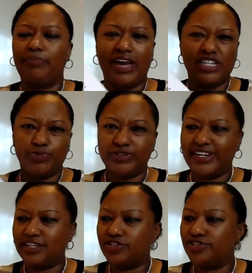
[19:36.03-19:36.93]
page
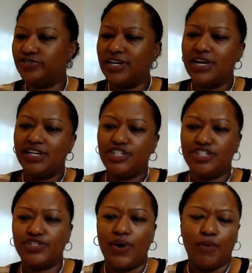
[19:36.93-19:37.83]
protectors
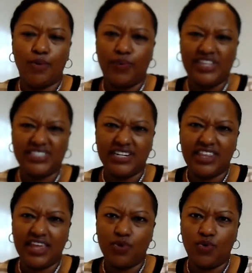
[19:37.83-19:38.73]
just so I won't waste
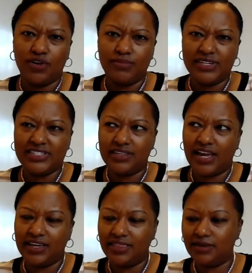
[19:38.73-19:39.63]
anything on them until
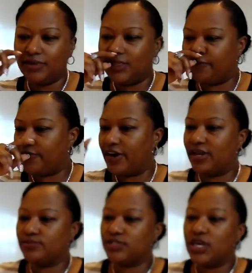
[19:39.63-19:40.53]
I get them in the
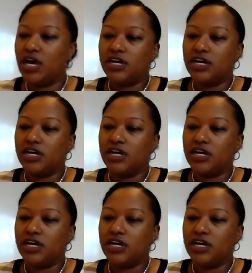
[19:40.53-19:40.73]
frames.